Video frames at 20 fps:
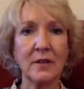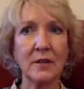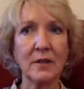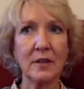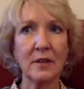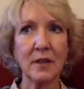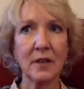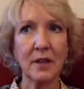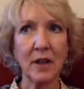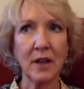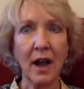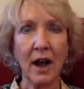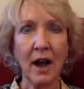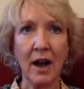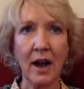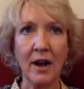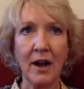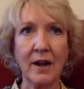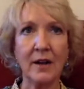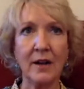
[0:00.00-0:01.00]

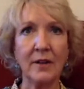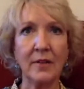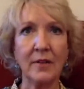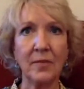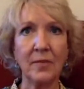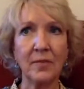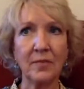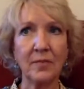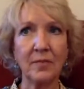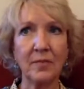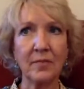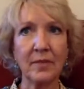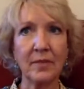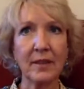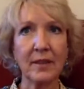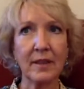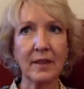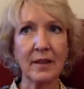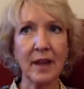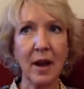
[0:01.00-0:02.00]
a
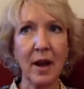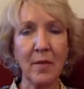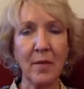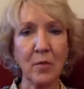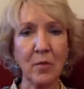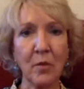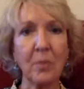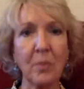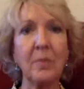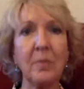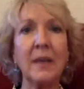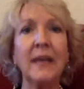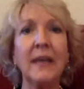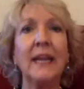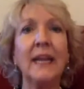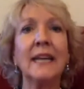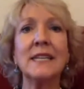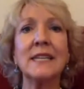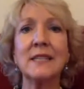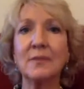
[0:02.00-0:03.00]
more
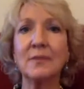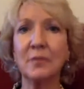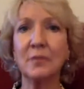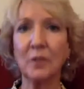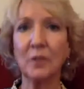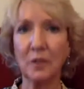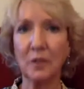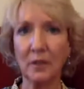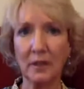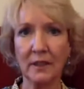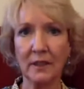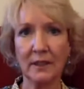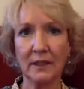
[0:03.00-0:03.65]
peaceful